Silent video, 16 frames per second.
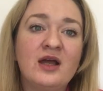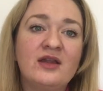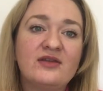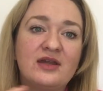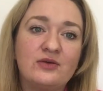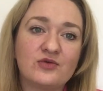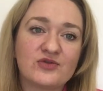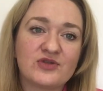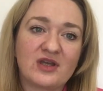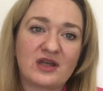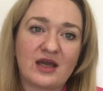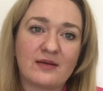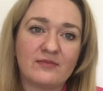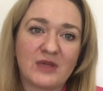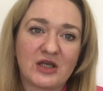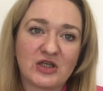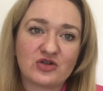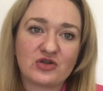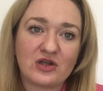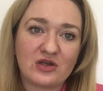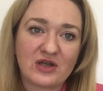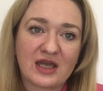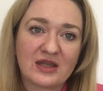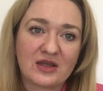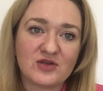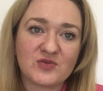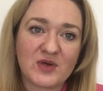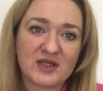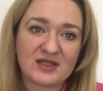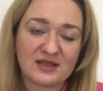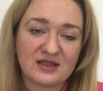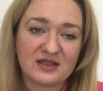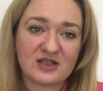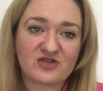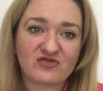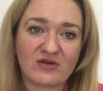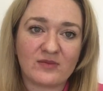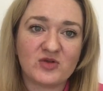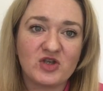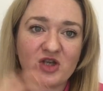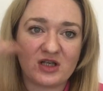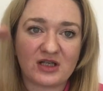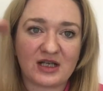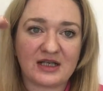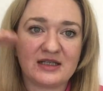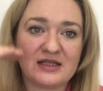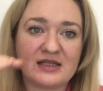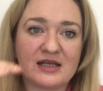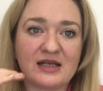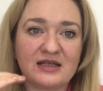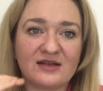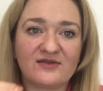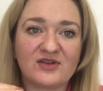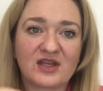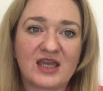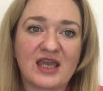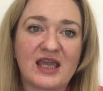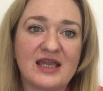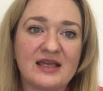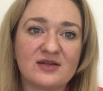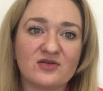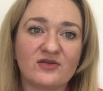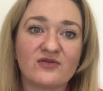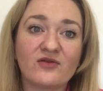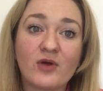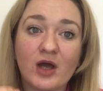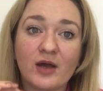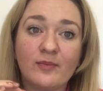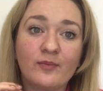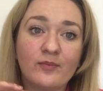Then also make sure that you get those words in the description and in any of the key sort of